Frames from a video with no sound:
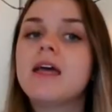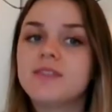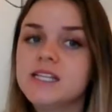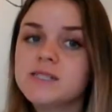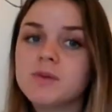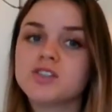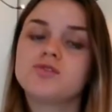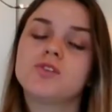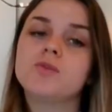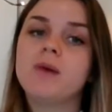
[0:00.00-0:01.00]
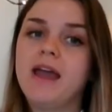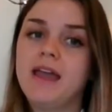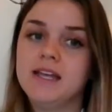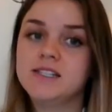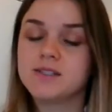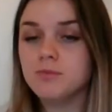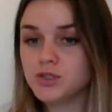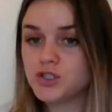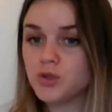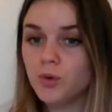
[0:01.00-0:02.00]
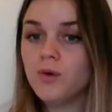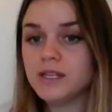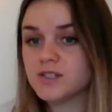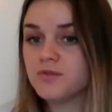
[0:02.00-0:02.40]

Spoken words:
This mushroom is mature, it's a